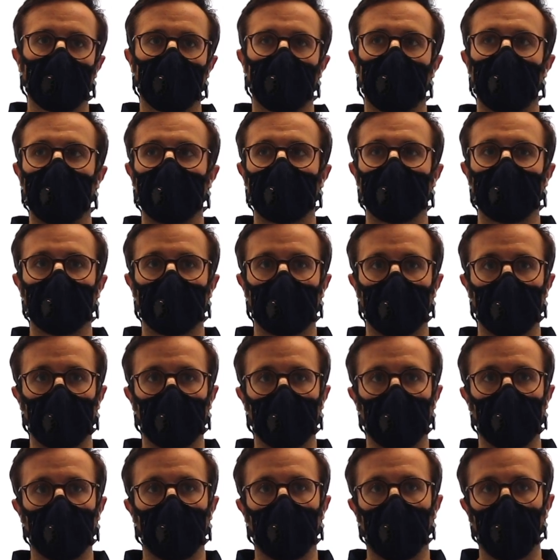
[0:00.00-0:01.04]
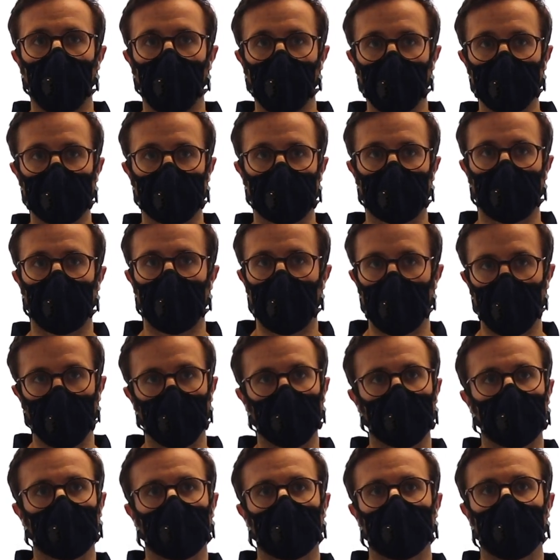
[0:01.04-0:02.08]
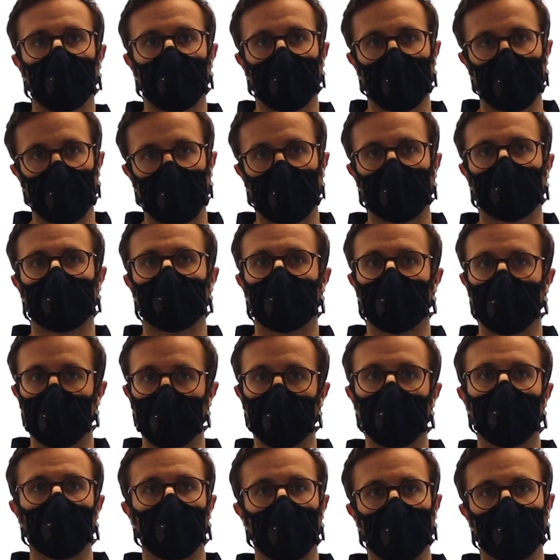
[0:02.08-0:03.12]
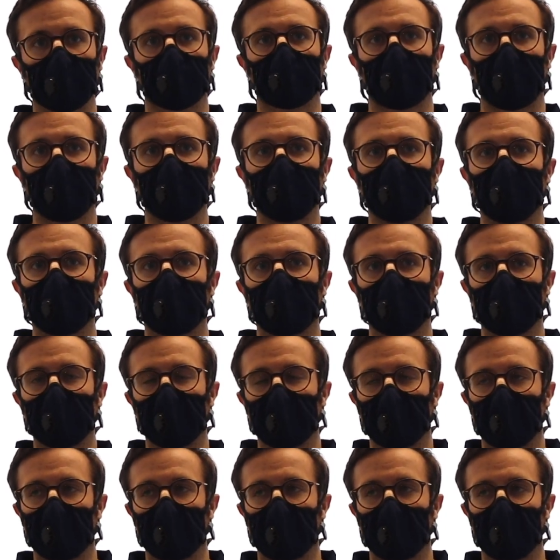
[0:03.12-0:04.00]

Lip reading: they know which load they have to do when training.